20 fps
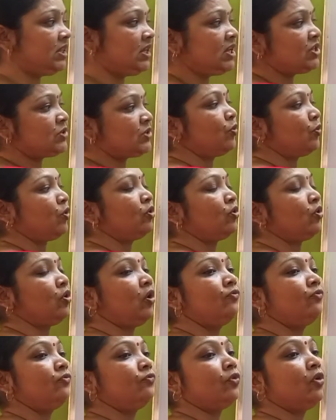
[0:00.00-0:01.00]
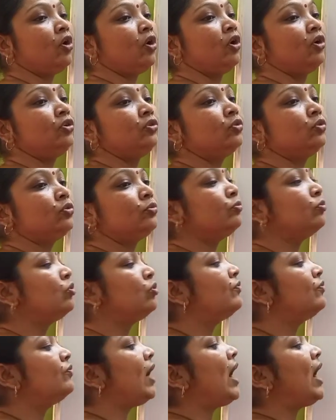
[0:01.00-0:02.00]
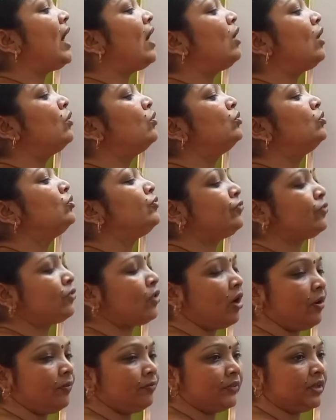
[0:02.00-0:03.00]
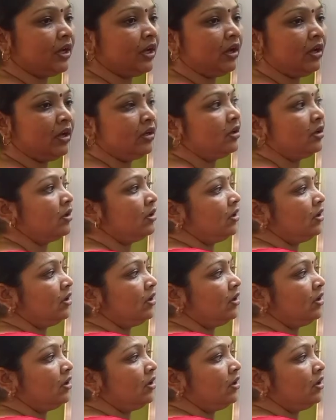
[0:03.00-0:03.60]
these protons want to move out from the